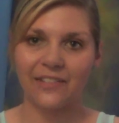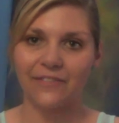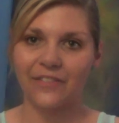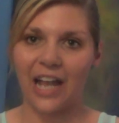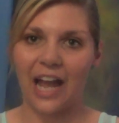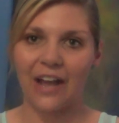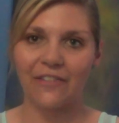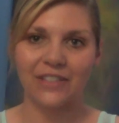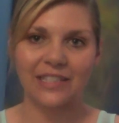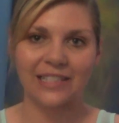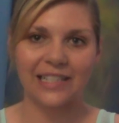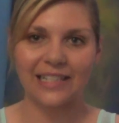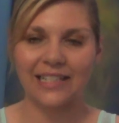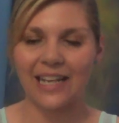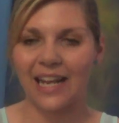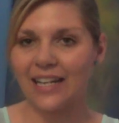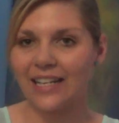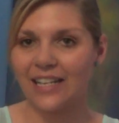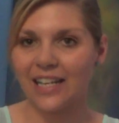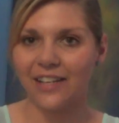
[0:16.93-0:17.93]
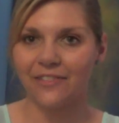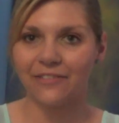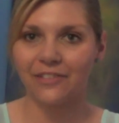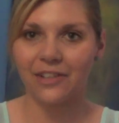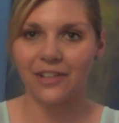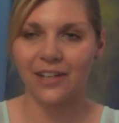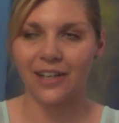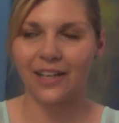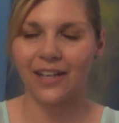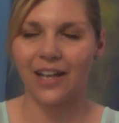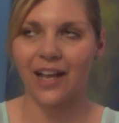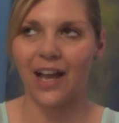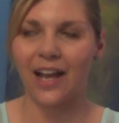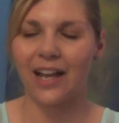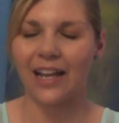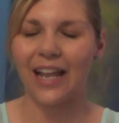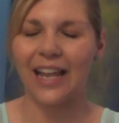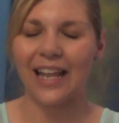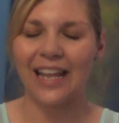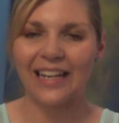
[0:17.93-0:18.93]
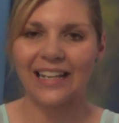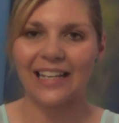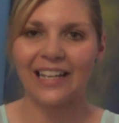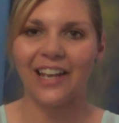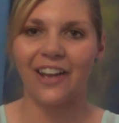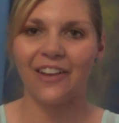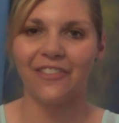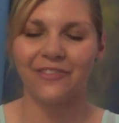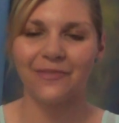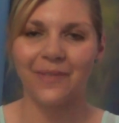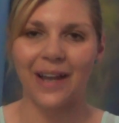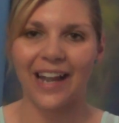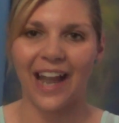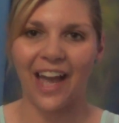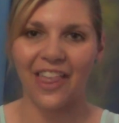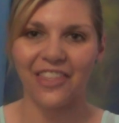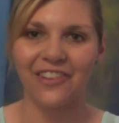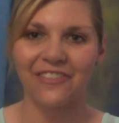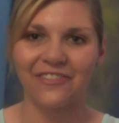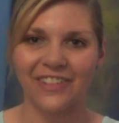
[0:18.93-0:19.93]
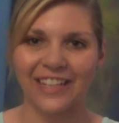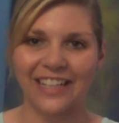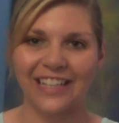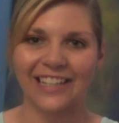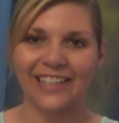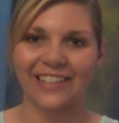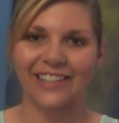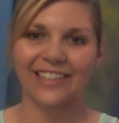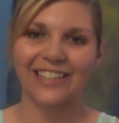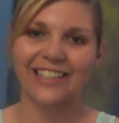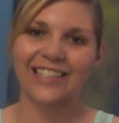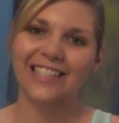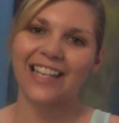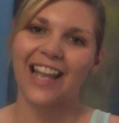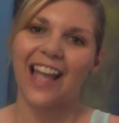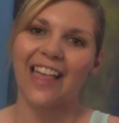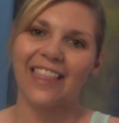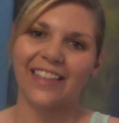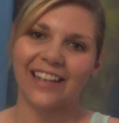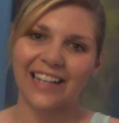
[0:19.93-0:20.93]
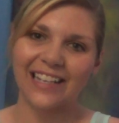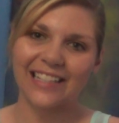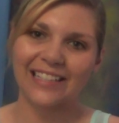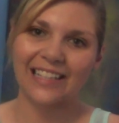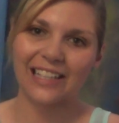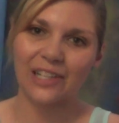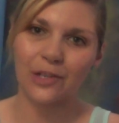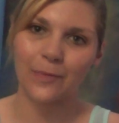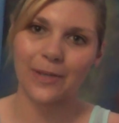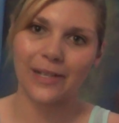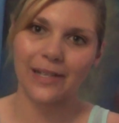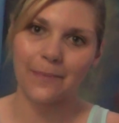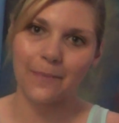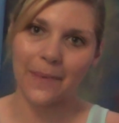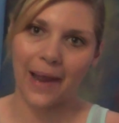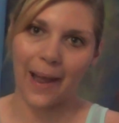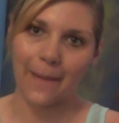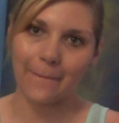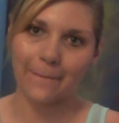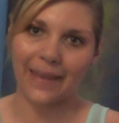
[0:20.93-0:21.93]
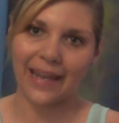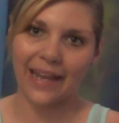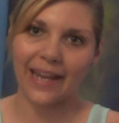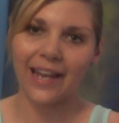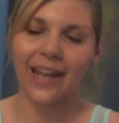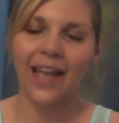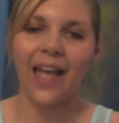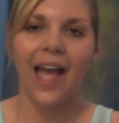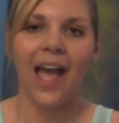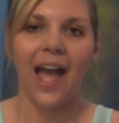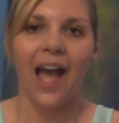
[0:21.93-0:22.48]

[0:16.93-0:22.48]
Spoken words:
If you haven't seen any of my other videos, then here's a little bit about me.